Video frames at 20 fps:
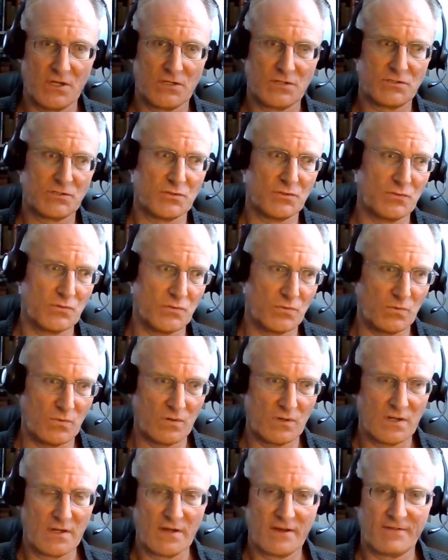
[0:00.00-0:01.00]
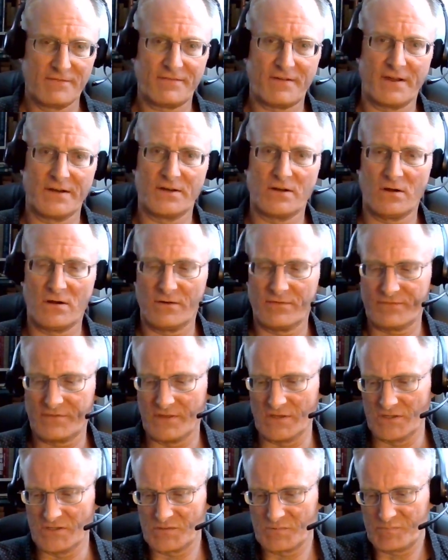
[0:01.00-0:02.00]
to fight off
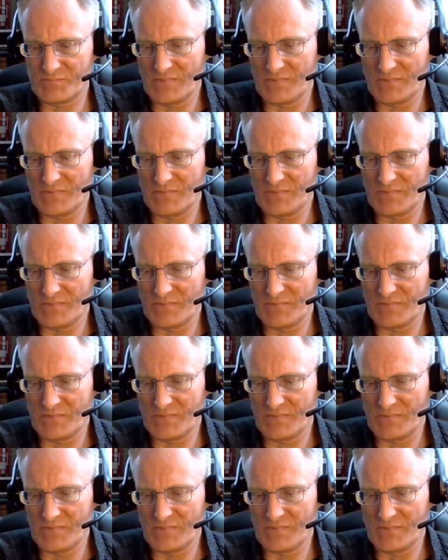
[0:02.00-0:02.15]
these